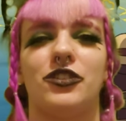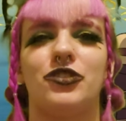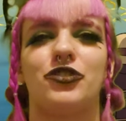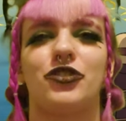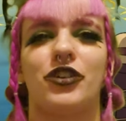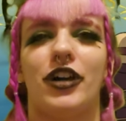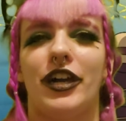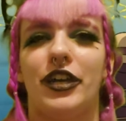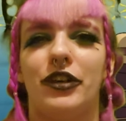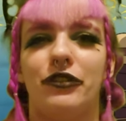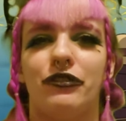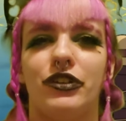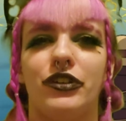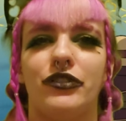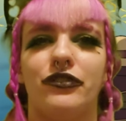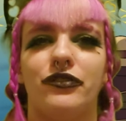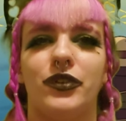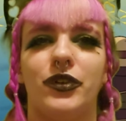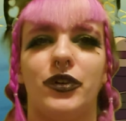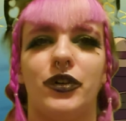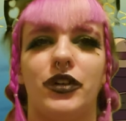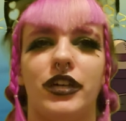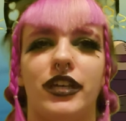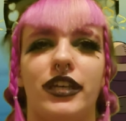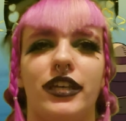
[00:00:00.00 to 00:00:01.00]
try to
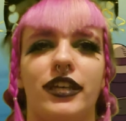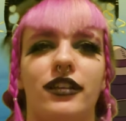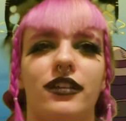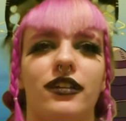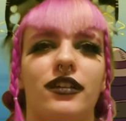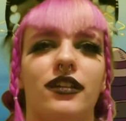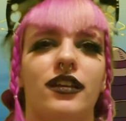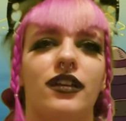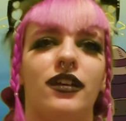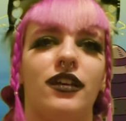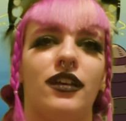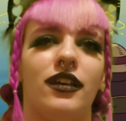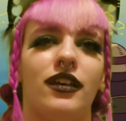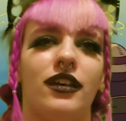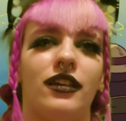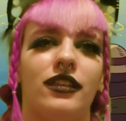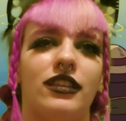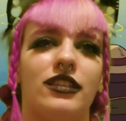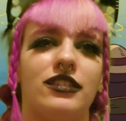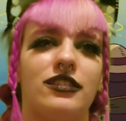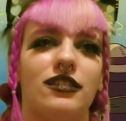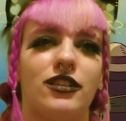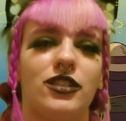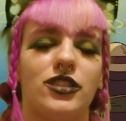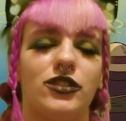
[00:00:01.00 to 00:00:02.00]
avoid.
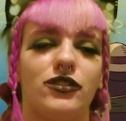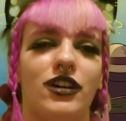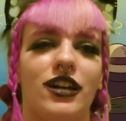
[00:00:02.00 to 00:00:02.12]
This also